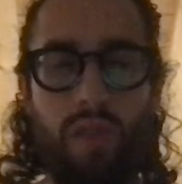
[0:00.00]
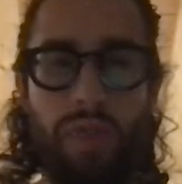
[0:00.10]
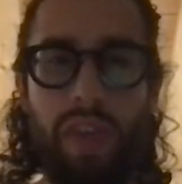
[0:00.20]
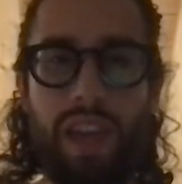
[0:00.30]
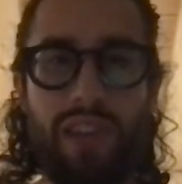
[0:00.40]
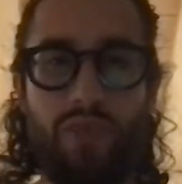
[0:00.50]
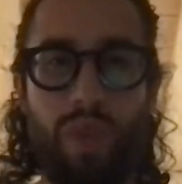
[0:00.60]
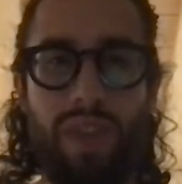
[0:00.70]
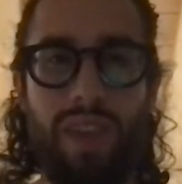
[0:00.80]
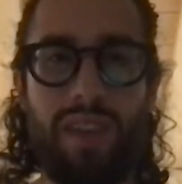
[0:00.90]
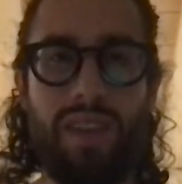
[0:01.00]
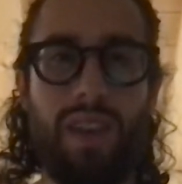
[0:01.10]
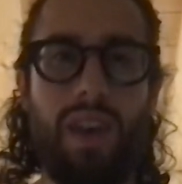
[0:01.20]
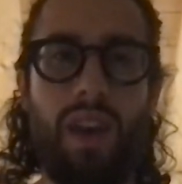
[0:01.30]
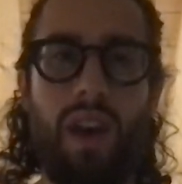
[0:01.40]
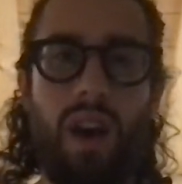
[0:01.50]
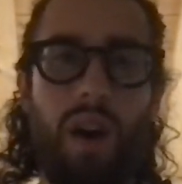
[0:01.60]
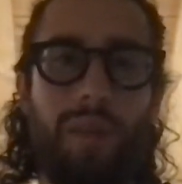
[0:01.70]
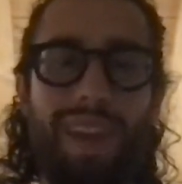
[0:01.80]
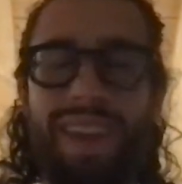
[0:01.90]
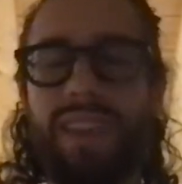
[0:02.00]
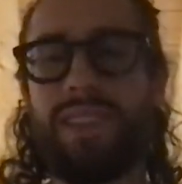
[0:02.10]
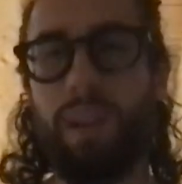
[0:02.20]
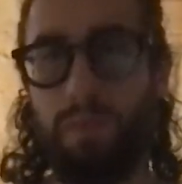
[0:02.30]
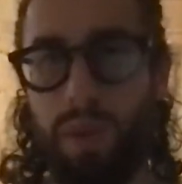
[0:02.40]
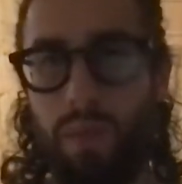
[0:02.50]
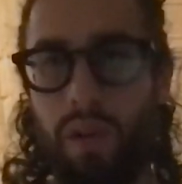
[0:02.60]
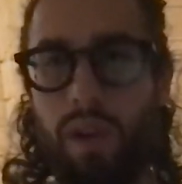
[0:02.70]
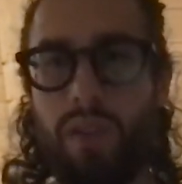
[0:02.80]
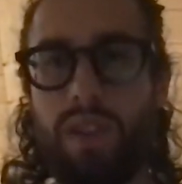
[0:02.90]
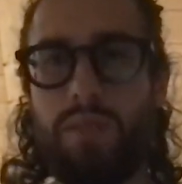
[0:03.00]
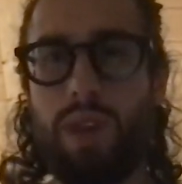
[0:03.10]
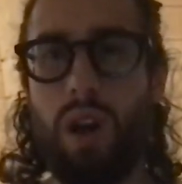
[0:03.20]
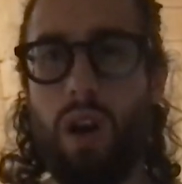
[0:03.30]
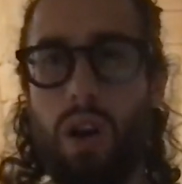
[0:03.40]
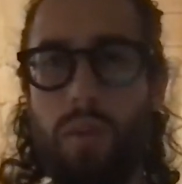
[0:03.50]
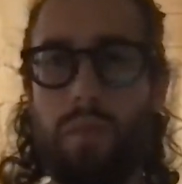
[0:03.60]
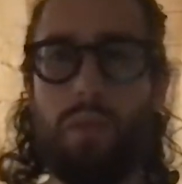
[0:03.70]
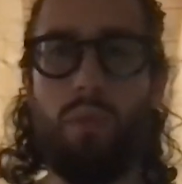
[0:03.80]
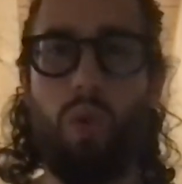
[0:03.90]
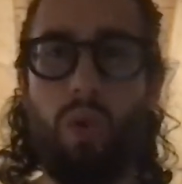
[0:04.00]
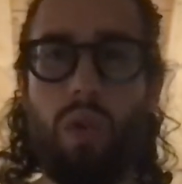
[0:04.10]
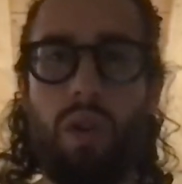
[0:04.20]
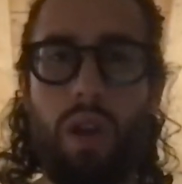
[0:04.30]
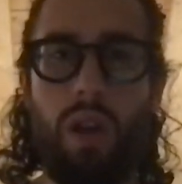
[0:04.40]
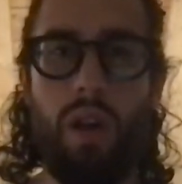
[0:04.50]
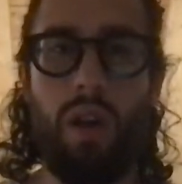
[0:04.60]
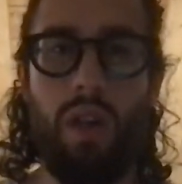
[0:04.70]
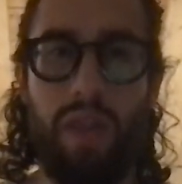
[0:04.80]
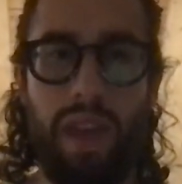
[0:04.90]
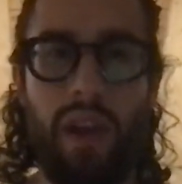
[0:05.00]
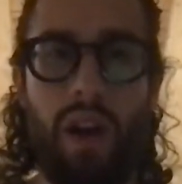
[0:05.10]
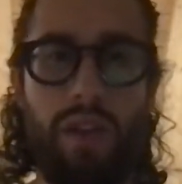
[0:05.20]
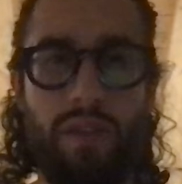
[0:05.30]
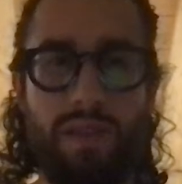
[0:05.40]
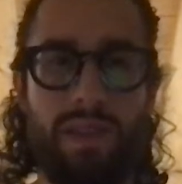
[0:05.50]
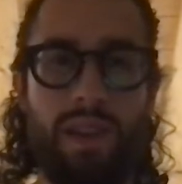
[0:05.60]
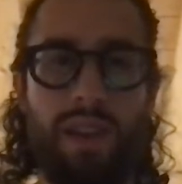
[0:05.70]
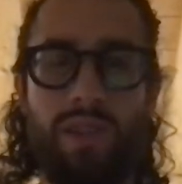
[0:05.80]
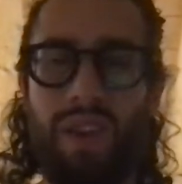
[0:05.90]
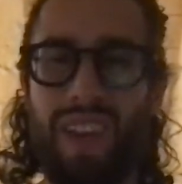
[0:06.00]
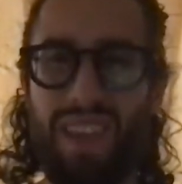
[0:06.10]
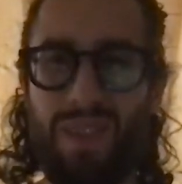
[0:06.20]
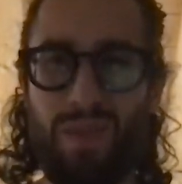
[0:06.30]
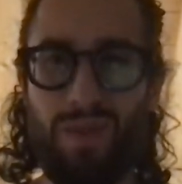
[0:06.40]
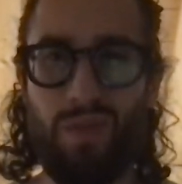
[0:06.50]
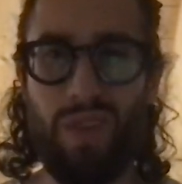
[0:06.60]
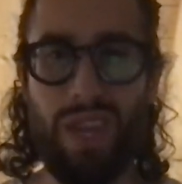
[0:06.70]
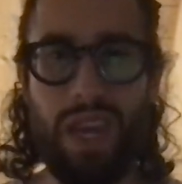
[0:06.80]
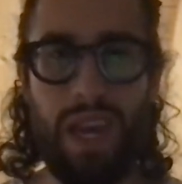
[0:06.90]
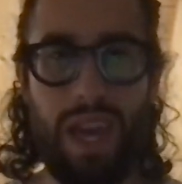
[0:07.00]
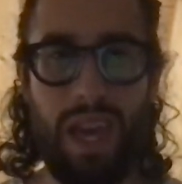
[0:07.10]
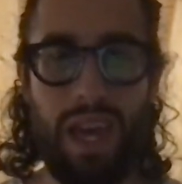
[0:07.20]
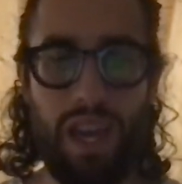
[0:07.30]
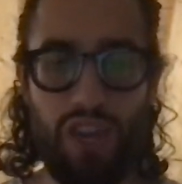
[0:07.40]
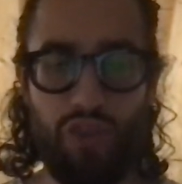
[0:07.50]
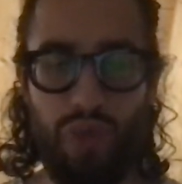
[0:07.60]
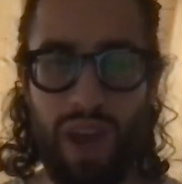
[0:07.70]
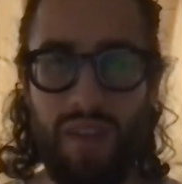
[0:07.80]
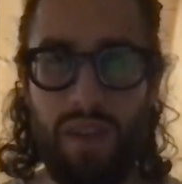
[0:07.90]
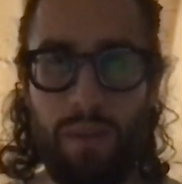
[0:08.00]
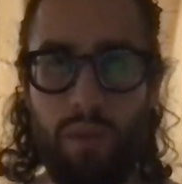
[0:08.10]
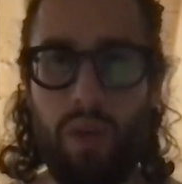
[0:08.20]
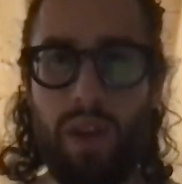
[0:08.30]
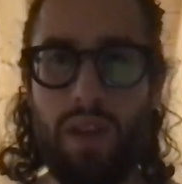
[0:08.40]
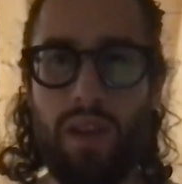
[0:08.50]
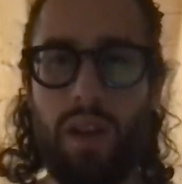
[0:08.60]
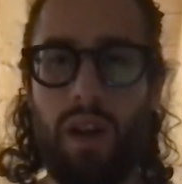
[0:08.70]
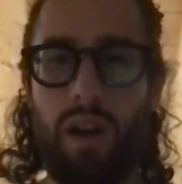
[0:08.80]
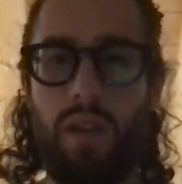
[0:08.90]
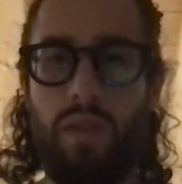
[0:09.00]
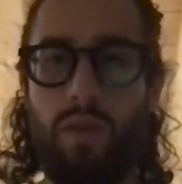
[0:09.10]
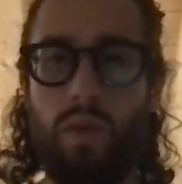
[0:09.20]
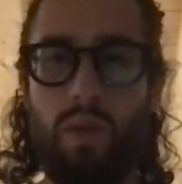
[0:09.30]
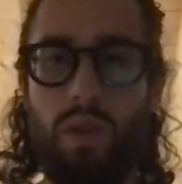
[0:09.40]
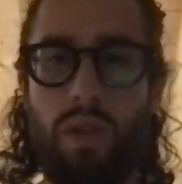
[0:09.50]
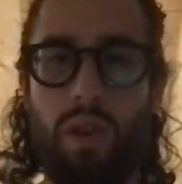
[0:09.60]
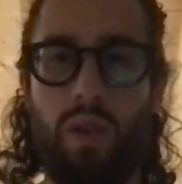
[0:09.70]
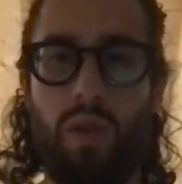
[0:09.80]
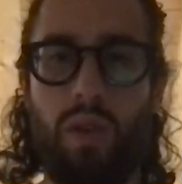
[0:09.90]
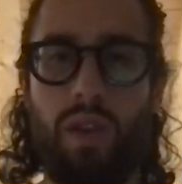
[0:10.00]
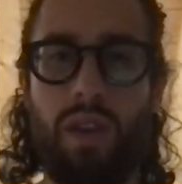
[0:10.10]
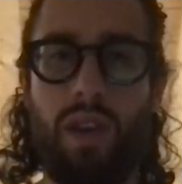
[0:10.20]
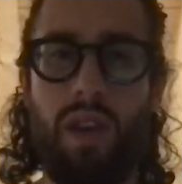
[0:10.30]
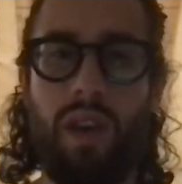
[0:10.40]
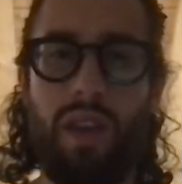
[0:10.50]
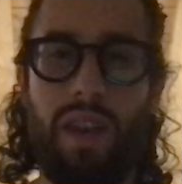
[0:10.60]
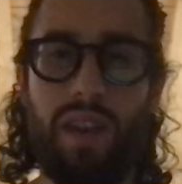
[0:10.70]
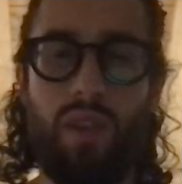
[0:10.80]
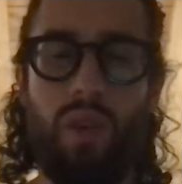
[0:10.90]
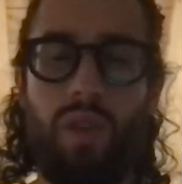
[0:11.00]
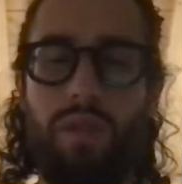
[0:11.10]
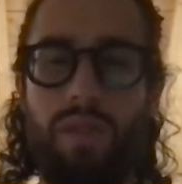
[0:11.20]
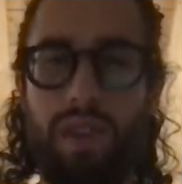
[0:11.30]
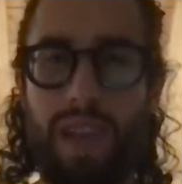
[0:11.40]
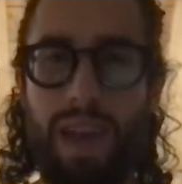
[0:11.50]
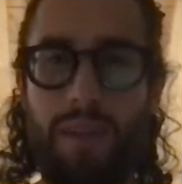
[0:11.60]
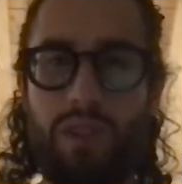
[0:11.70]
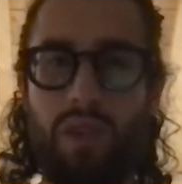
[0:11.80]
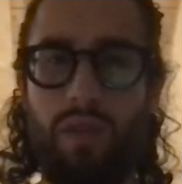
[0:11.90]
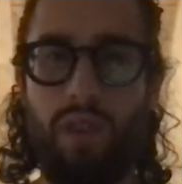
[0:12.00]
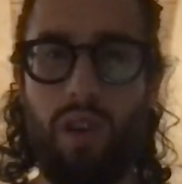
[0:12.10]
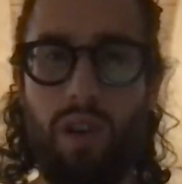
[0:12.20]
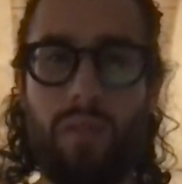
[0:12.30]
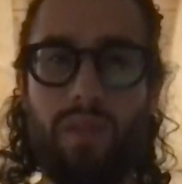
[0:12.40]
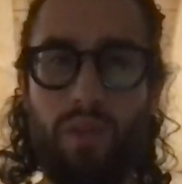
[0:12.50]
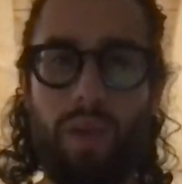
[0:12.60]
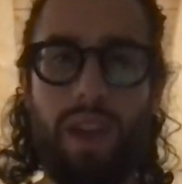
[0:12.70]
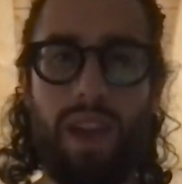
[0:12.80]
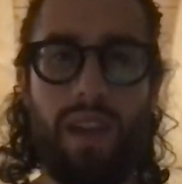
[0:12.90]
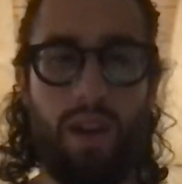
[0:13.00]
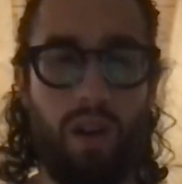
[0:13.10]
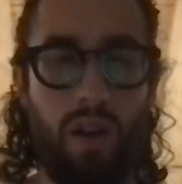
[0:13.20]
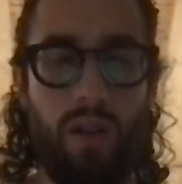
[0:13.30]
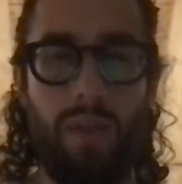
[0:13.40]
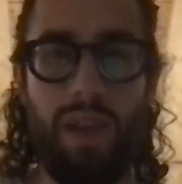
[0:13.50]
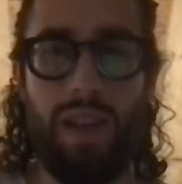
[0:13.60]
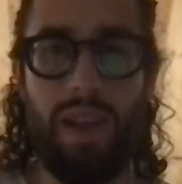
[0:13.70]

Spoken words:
things with it, meaning that some people are going to be harmed more than others. And so again, this was really a driving point for the court, that all of the damage, all of the harms, on the one hand, harm and